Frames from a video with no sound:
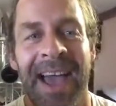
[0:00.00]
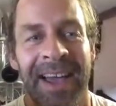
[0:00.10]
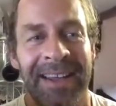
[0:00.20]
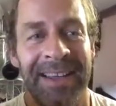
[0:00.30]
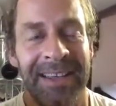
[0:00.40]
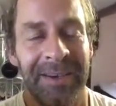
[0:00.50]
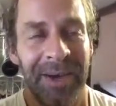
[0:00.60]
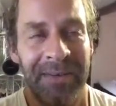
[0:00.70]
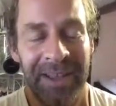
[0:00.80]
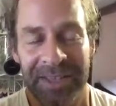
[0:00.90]
And here
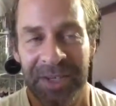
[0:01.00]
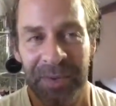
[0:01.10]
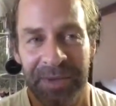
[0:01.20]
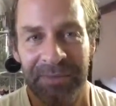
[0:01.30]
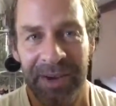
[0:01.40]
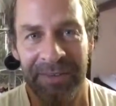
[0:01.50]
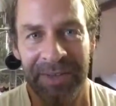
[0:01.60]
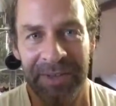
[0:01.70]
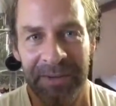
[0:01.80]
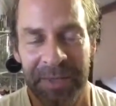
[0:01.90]
I've had this
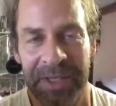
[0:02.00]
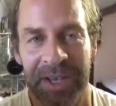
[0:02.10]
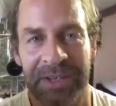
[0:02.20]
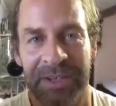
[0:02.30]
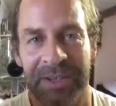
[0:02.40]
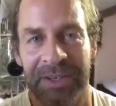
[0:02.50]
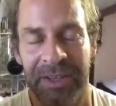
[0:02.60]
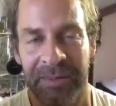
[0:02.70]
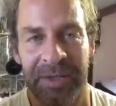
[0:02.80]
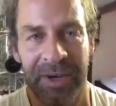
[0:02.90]
25-year obsession
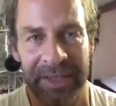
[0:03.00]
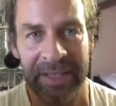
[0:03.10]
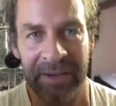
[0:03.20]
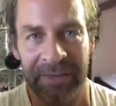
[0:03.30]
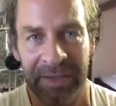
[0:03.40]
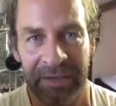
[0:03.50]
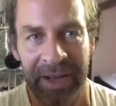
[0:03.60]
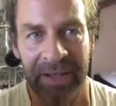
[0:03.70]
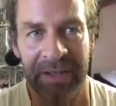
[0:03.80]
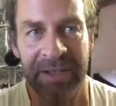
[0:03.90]
that I'm trying to get off the ground.